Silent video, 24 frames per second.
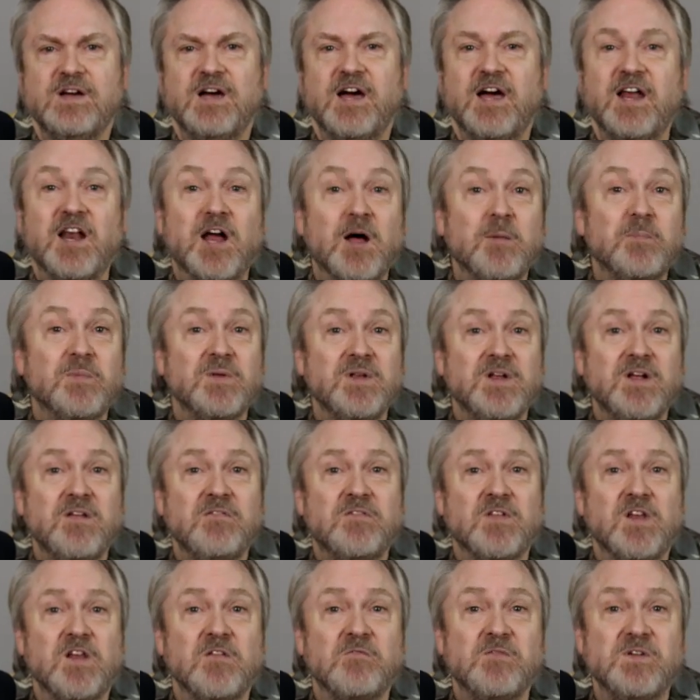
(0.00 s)
And I believe
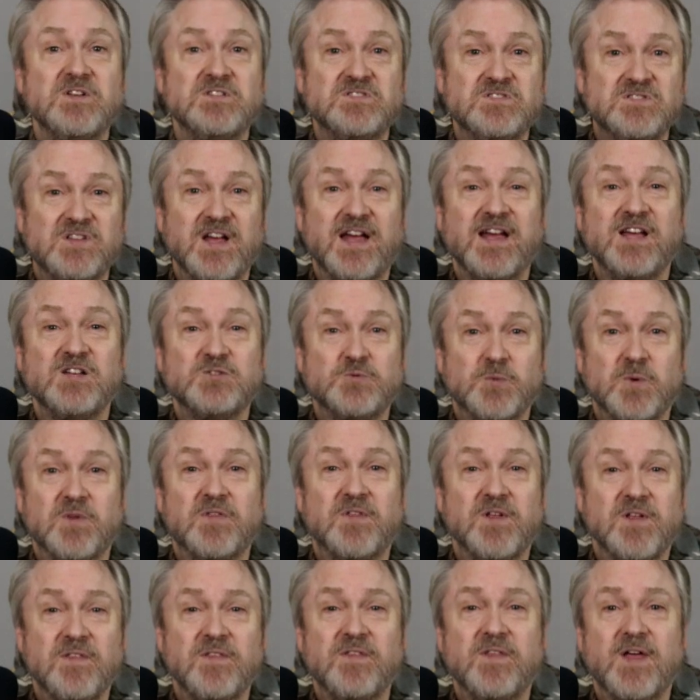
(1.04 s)
that if he stays
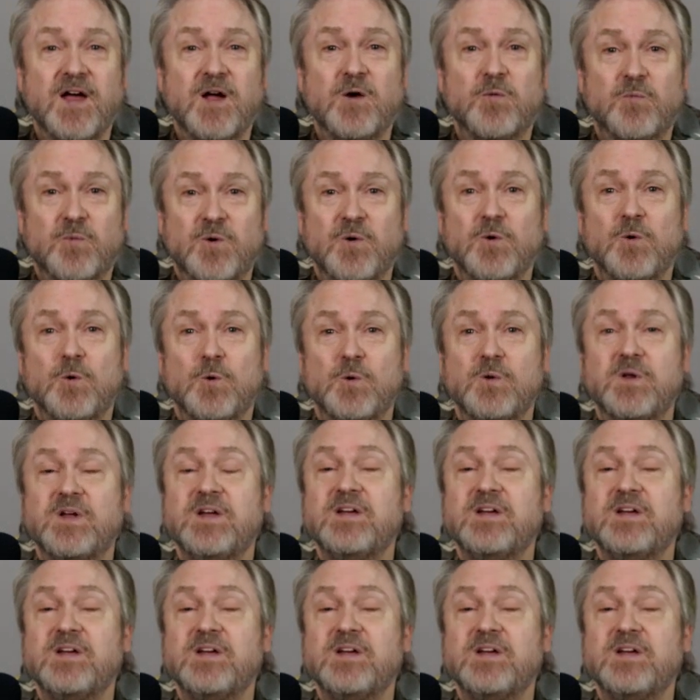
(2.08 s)
within that role,